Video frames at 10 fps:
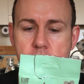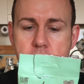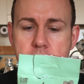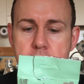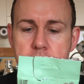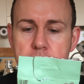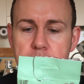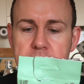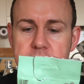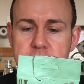uh,
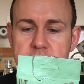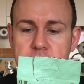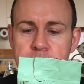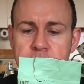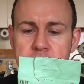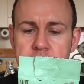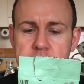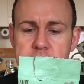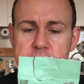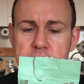but um,
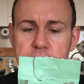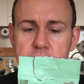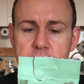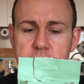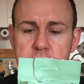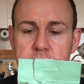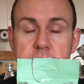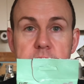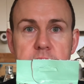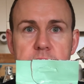
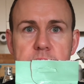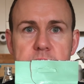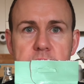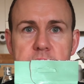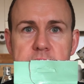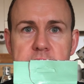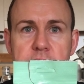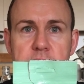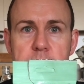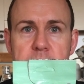stevia, so
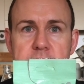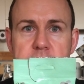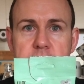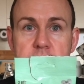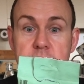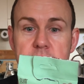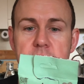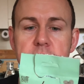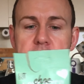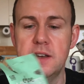stevia-based
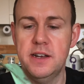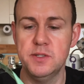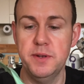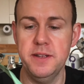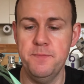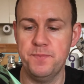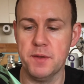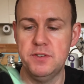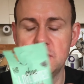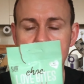uh, sweetener,
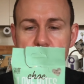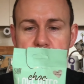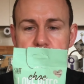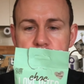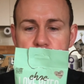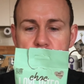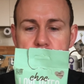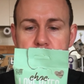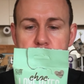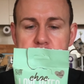which is one of the one of
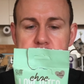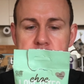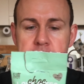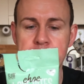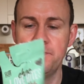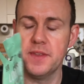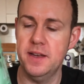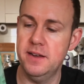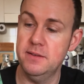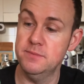the better ones.
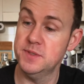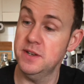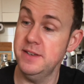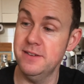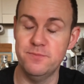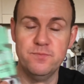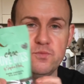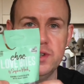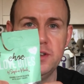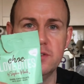Um, so yeah,
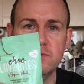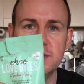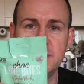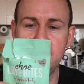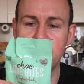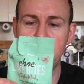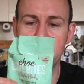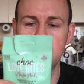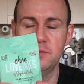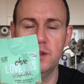really good. Really, my,
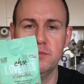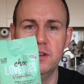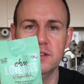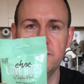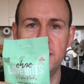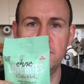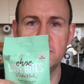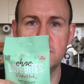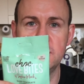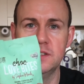was one of my little favourite
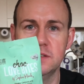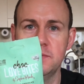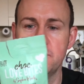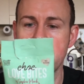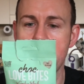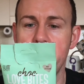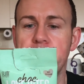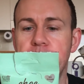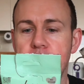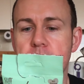treats. Okay,
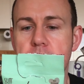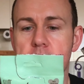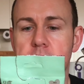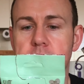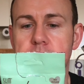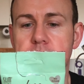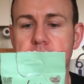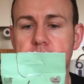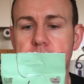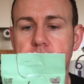fantastic. What sort of
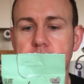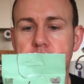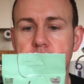um, uh,